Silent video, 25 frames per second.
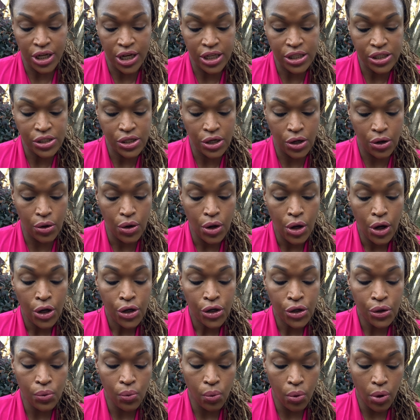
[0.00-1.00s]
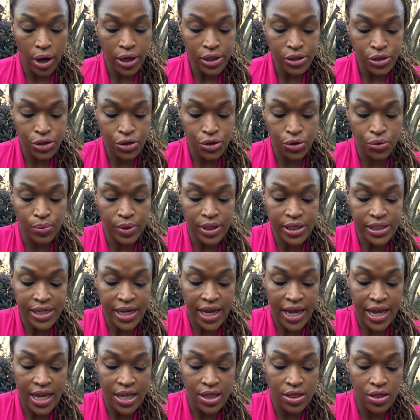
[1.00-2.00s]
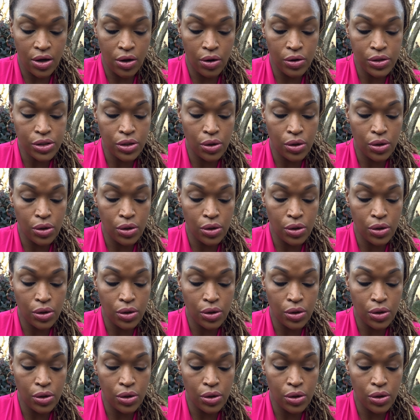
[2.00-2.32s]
And so you want to retain those.